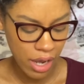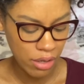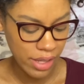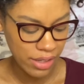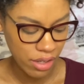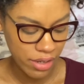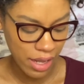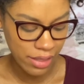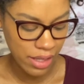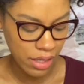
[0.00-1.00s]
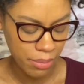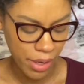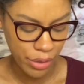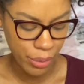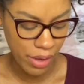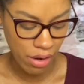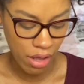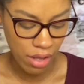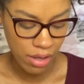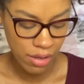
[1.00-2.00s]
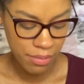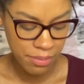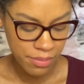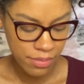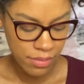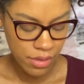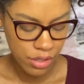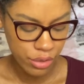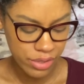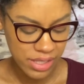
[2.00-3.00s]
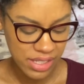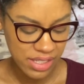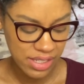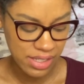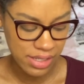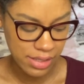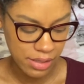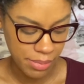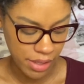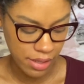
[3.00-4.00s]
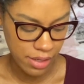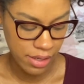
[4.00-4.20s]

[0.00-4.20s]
I'll land on not thinking about you at all. You'll cease to exist to me.